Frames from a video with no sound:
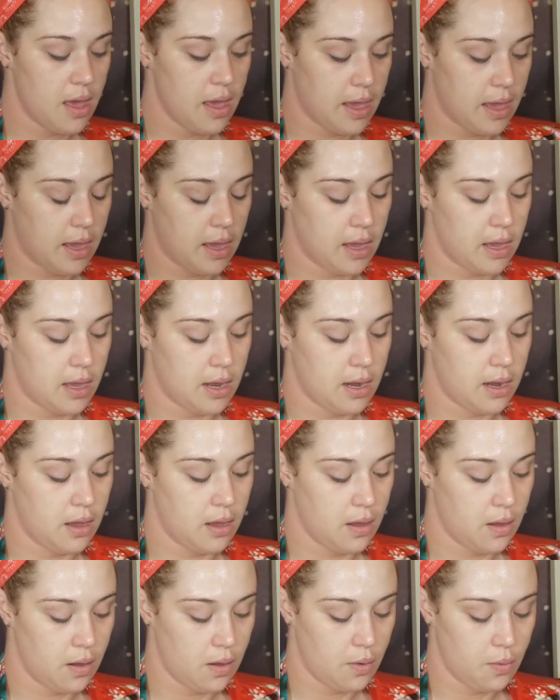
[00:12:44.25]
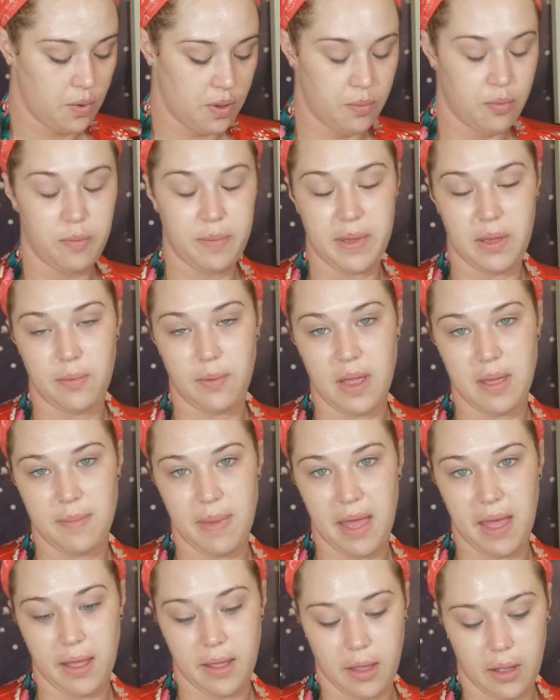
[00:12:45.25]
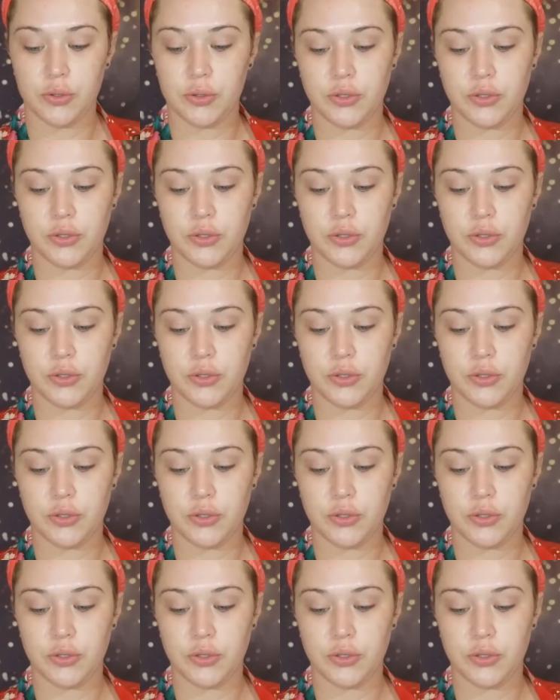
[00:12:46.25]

And we will be right back.